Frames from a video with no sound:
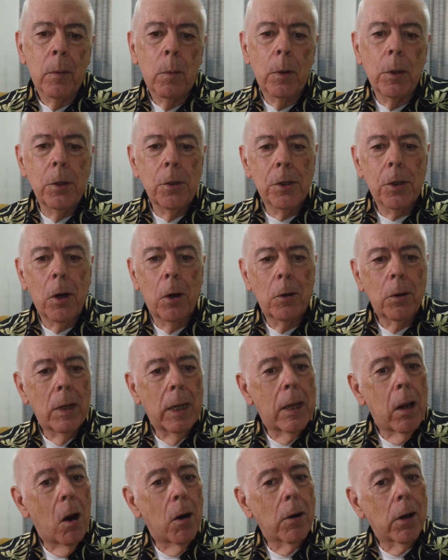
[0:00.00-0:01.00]
Well, you
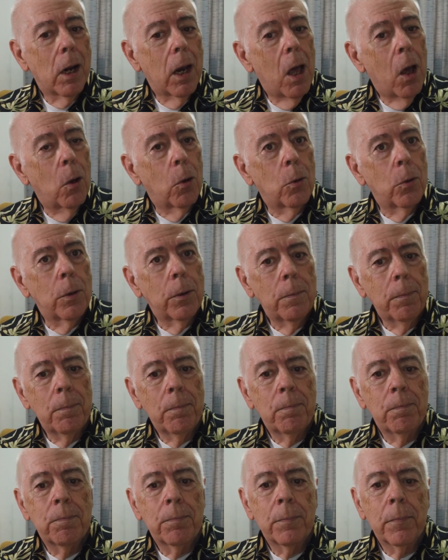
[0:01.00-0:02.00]
certainly aren't alone.
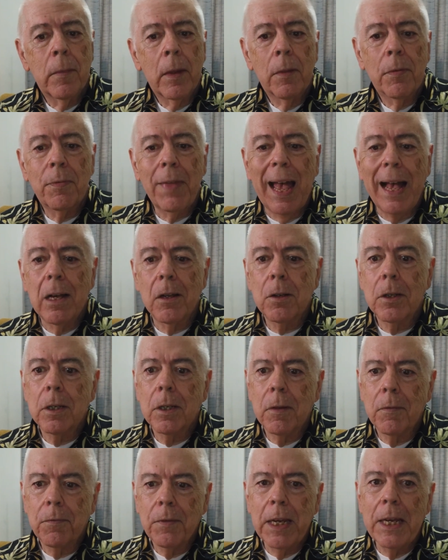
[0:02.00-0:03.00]

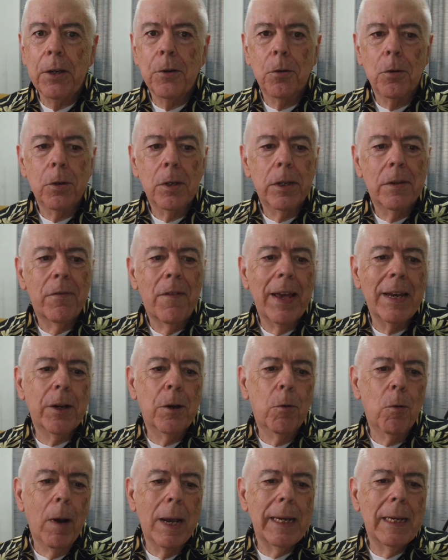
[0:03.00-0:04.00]
Thousands of teachers have
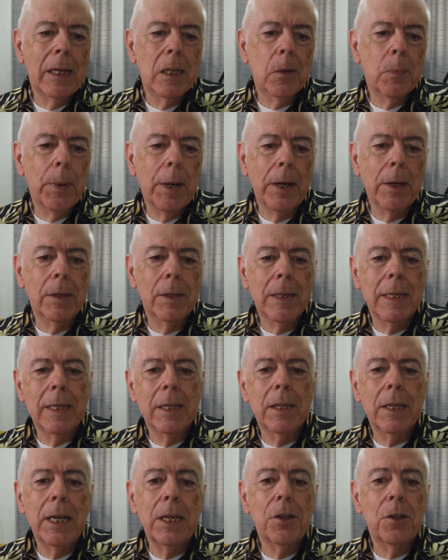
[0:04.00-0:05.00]
had great
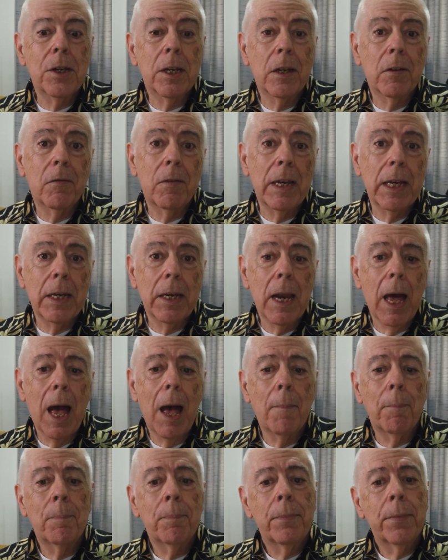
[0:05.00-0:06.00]
experiences teaching in
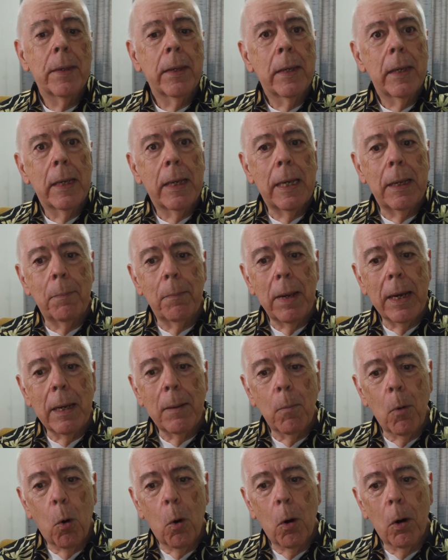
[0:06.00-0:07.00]
Vietnam, and
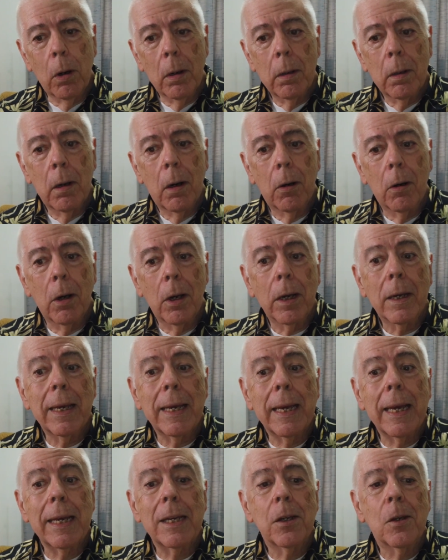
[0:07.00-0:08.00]
many more are
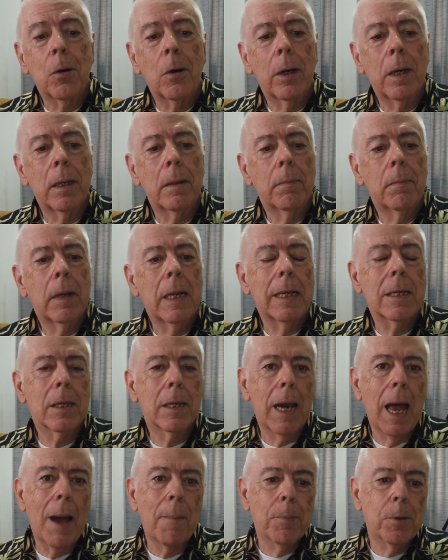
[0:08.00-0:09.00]
looking into it as
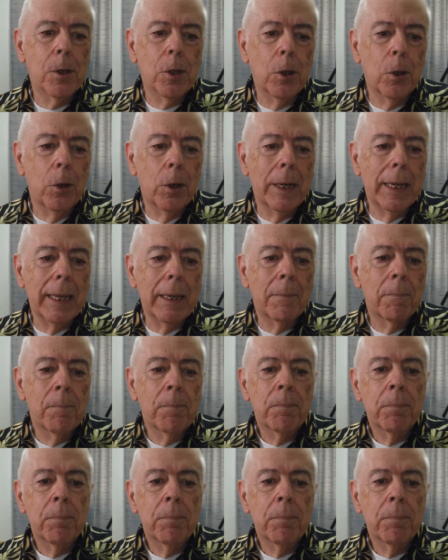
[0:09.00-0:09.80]
an opportunity.